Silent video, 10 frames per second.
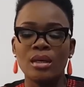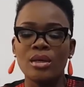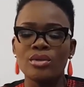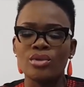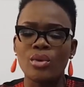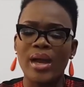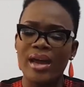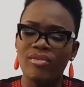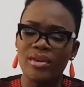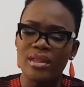So
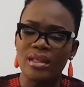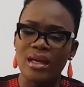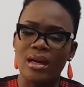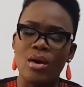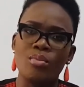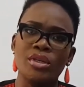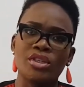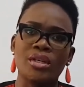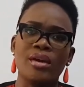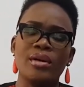everything that I'll be
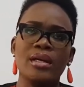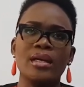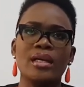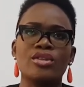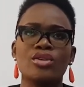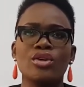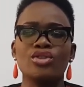sharing is not